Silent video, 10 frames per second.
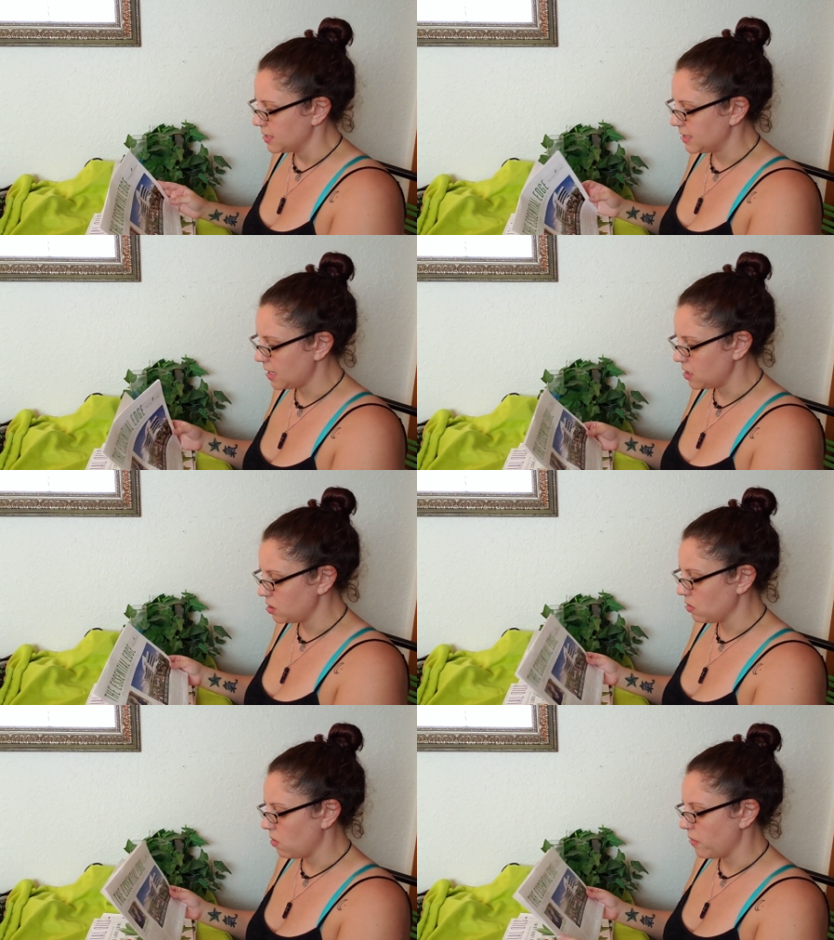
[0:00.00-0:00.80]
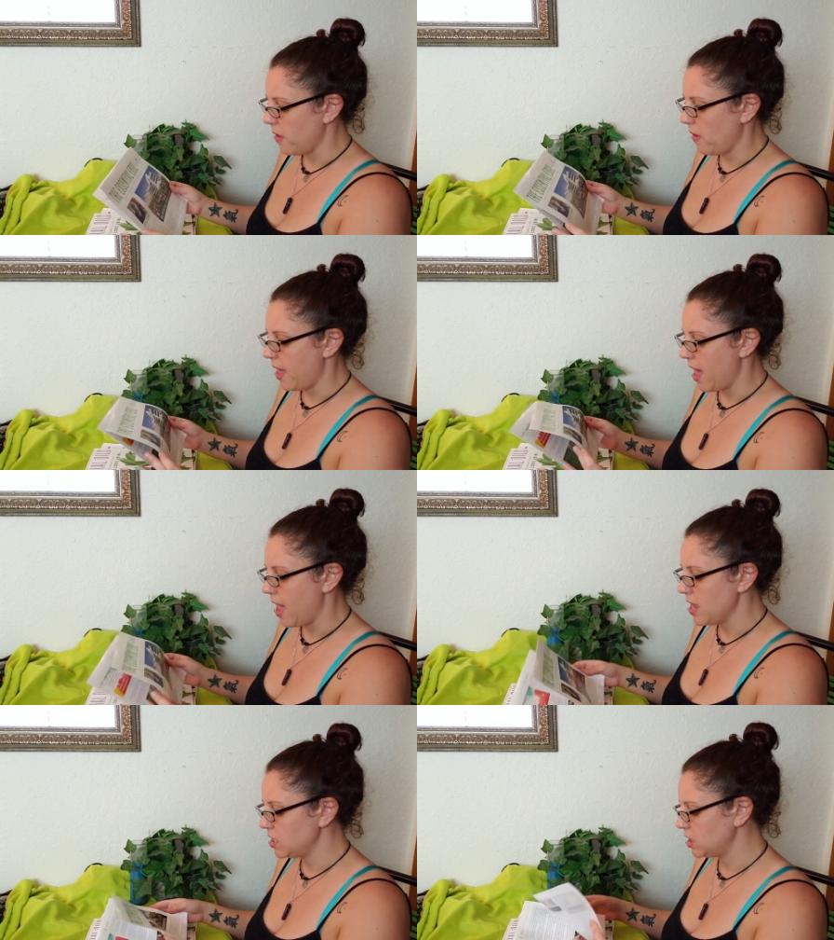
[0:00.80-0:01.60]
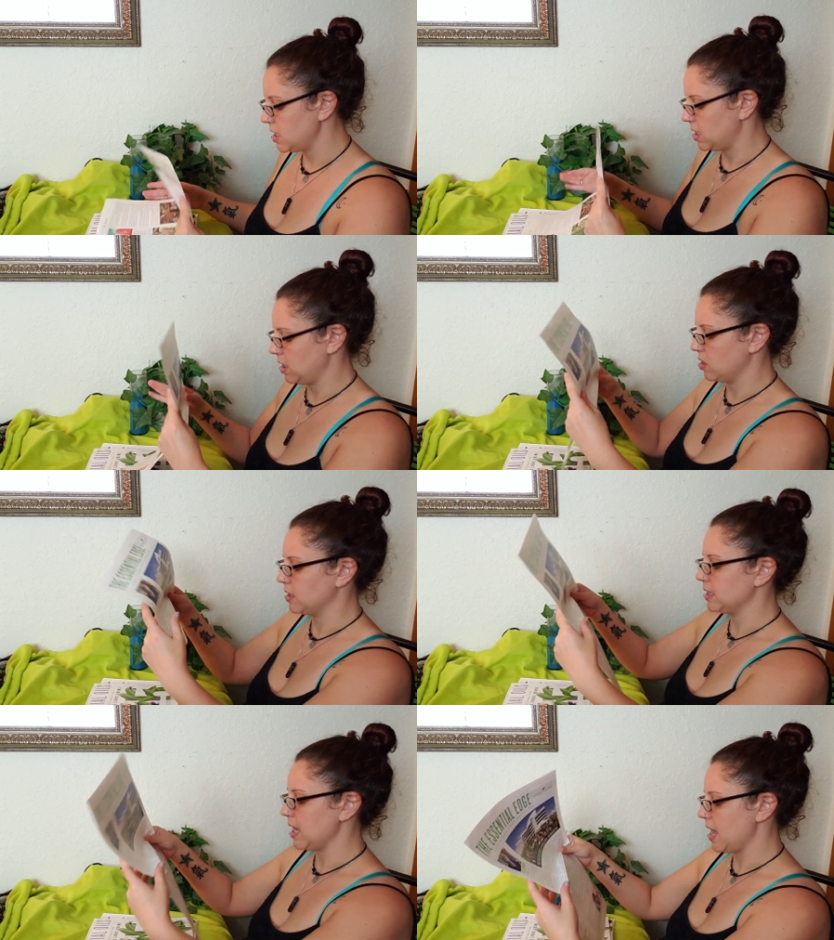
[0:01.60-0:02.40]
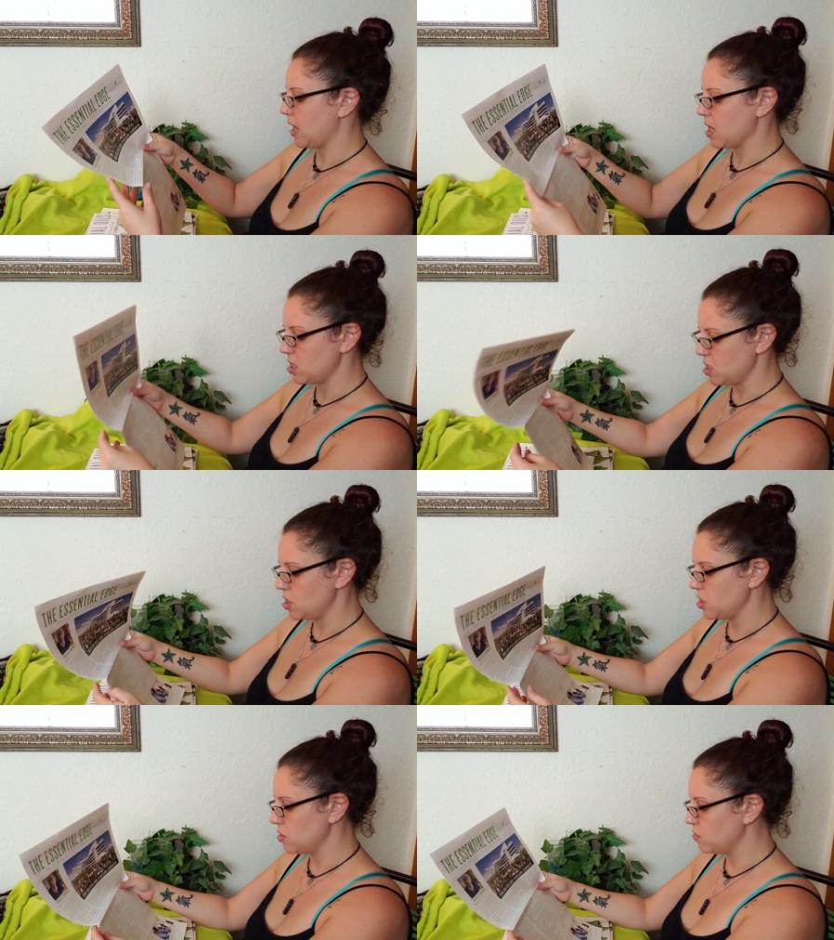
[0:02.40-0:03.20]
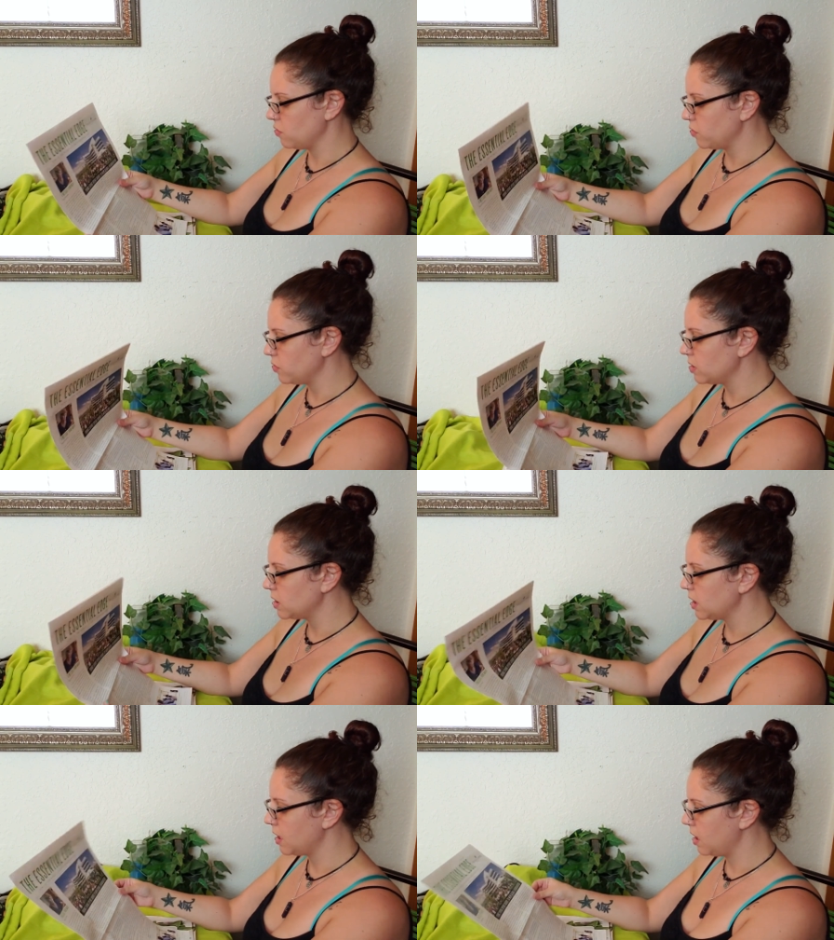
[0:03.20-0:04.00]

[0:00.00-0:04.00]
Essential Oil Edge, this looks like a news